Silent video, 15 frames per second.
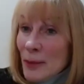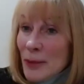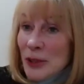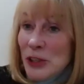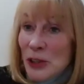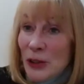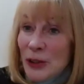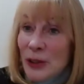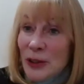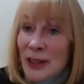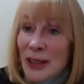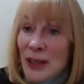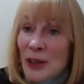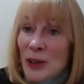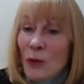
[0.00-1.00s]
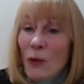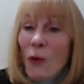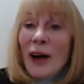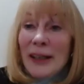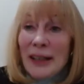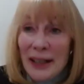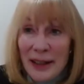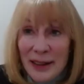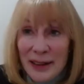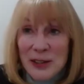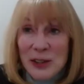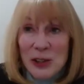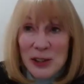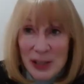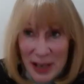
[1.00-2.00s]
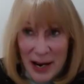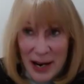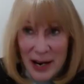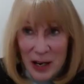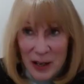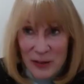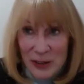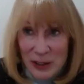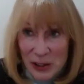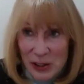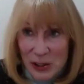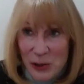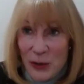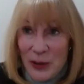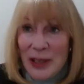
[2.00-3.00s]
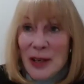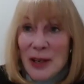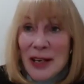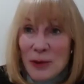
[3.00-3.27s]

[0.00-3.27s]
a publisher who wanted the Alvin story.